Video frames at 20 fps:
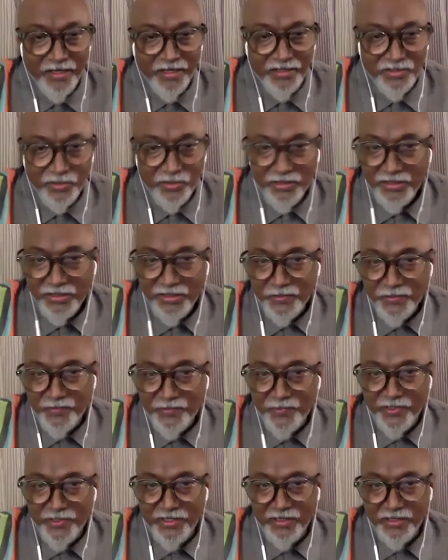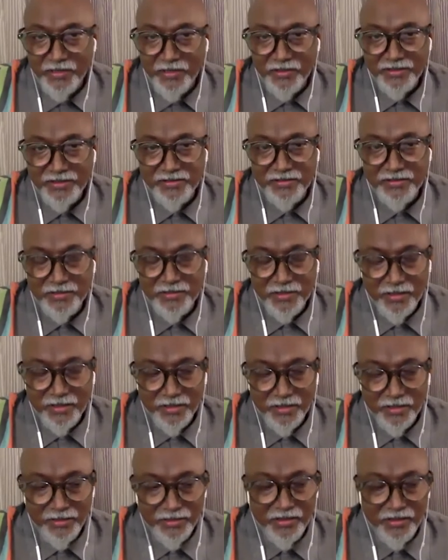so this period was uh,
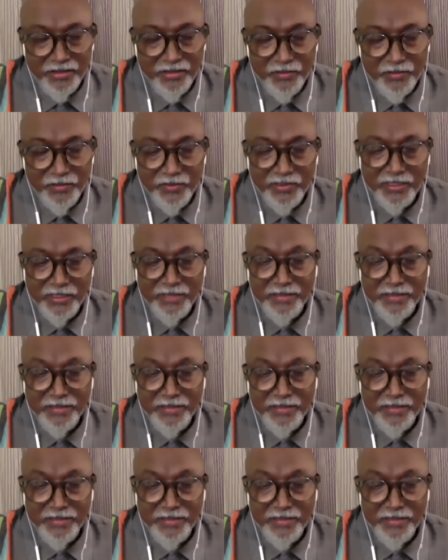incredible.